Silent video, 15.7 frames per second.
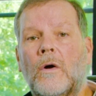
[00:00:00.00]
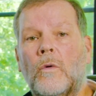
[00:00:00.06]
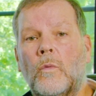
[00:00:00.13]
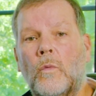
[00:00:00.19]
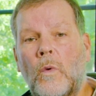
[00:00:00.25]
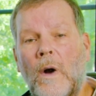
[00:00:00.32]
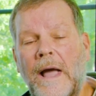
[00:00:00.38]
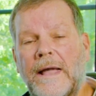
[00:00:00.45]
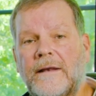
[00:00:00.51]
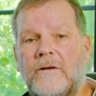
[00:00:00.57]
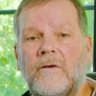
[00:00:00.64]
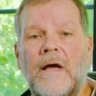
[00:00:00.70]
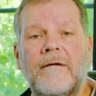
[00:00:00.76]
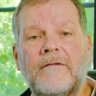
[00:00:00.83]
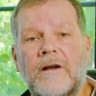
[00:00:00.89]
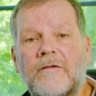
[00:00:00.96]
when you
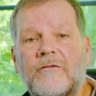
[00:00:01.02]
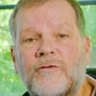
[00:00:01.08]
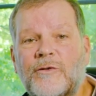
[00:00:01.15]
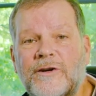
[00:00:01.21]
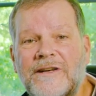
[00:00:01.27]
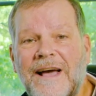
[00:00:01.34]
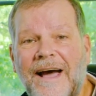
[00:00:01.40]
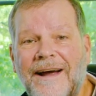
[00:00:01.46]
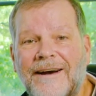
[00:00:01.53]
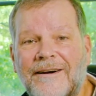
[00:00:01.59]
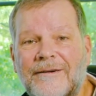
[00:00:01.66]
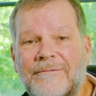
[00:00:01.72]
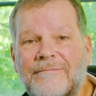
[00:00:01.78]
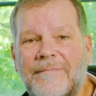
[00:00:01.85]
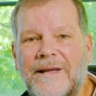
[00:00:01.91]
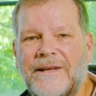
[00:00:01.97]
have enough to retire?
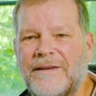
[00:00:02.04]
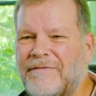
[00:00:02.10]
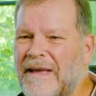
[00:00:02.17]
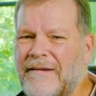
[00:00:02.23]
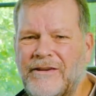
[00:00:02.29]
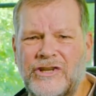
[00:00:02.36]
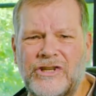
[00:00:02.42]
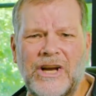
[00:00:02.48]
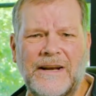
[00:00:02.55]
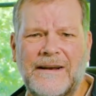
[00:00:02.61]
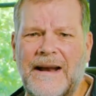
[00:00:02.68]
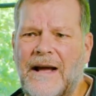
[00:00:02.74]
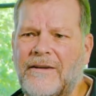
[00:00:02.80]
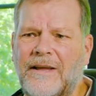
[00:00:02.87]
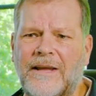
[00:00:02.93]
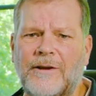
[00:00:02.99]
If you haven't checked it
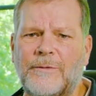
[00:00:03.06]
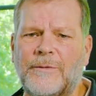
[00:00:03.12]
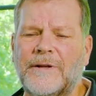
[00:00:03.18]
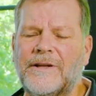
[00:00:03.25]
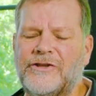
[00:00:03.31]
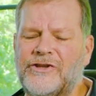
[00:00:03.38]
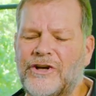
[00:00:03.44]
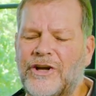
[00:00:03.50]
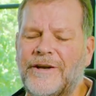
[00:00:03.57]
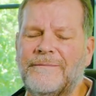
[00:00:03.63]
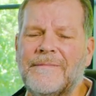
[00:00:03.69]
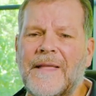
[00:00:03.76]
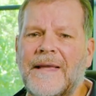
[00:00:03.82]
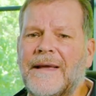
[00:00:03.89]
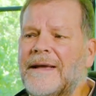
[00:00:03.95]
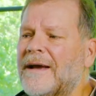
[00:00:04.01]
out yet, you really should.
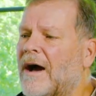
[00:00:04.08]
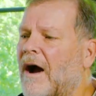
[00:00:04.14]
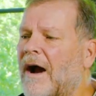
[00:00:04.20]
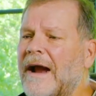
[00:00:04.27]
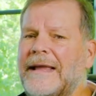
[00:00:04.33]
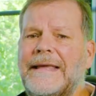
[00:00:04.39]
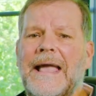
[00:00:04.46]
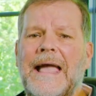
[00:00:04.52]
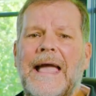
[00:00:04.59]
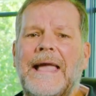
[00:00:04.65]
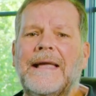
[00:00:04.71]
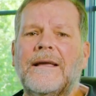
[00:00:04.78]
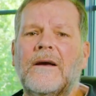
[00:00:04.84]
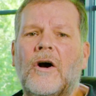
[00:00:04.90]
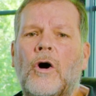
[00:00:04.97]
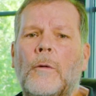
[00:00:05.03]
All right,
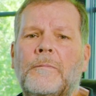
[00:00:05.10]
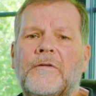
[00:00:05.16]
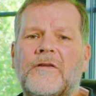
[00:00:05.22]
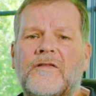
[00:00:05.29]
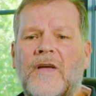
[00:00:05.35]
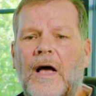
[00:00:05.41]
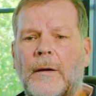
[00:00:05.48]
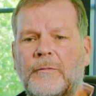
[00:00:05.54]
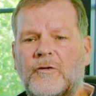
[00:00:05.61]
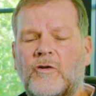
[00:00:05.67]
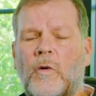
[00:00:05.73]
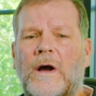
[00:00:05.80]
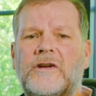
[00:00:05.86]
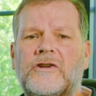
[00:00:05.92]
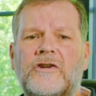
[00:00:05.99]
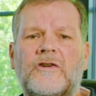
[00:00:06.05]
gang, hope this helps.
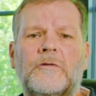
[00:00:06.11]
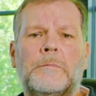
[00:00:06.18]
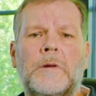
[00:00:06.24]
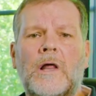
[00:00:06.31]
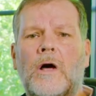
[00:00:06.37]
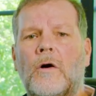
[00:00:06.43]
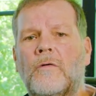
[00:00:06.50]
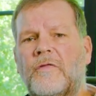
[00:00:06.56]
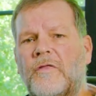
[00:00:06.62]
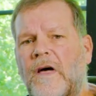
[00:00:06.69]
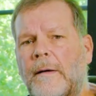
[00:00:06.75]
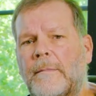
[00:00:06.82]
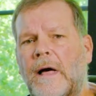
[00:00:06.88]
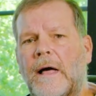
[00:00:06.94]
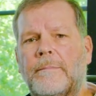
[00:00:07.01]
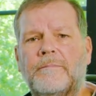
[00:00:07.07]
Questions below,
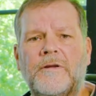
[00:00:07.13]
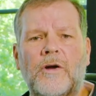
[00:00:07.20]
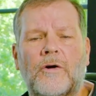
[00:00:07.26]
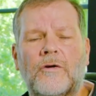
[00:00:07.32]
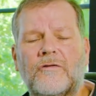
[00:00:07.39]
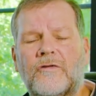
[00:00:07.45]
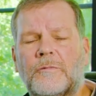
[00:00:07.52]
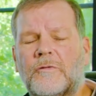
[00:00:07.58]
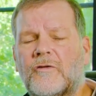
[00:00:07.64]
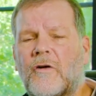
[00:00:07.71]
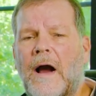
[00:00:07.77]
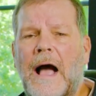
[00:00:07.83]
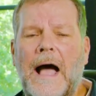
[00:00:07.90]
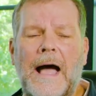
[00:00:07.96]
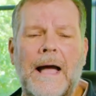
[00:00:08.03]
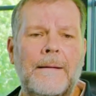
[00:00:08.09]
thumb up,
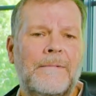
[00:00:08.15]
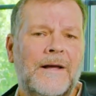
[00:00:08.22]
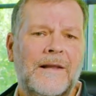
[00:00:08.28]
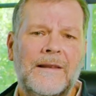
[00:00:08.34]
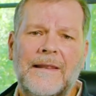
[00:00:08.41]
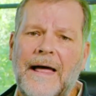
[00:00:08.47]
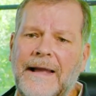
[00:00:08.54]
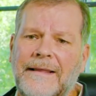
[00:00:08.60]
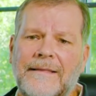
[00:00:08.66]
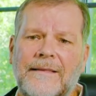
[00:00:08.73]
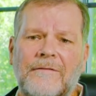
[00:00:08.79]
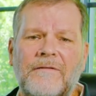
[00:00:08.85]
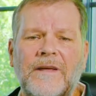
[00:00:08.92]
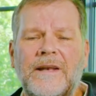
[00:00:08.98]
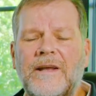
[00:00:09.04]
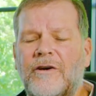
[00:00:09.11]
subscribe, like the
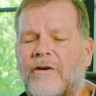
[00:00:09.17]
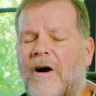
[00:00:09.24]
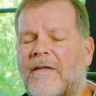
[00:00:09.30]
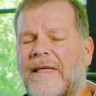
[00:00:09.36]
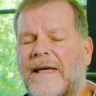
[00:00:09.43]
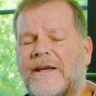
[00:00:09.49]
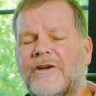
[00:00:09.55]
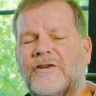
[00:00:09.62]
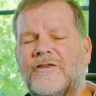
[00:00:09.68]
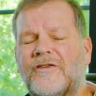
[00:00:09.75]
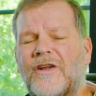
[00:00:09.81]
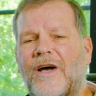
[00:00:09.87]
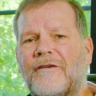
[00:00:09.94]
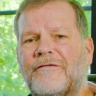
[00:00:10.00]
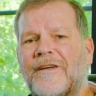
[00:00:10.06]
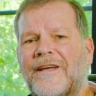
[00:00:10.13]
video, all that good
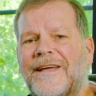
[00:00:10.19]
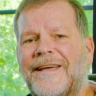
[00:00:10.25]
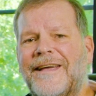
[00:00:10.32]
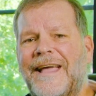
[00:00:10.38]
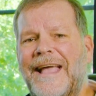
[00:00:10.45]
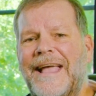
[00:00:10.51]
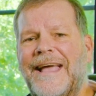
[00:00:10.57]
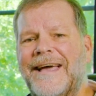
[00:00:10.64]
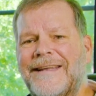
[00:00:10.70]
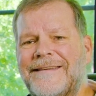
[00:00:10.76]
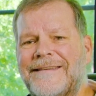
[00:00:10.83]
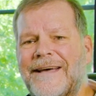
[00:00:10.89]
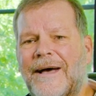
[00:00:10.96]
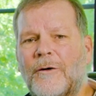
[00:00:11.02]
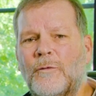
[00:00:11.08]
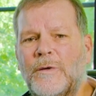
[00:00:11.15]
stuff. And
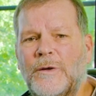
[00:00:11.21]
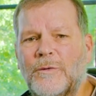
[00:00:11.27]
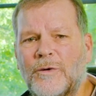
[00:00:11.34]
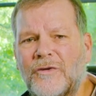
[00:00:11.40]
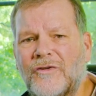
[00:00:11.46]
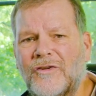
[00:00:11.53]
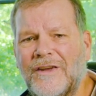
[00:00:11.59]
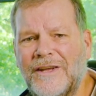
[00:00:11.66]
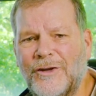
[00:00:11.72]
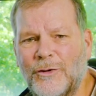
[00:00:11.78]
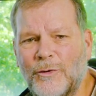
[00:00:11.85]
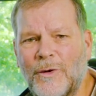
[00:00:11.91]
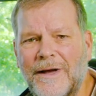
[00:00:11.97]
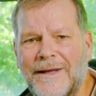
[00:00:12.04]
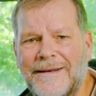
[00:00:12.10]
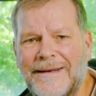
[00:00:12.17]
we will see
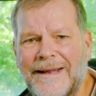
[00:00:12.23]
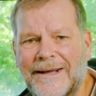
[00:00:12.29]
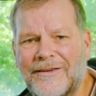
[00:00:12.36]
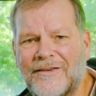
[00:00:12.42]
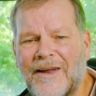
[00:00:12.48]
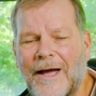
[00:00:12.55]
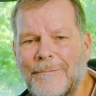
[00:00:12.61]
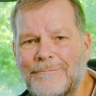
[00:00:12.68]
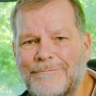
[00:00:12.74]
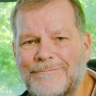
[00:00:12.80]
you next time.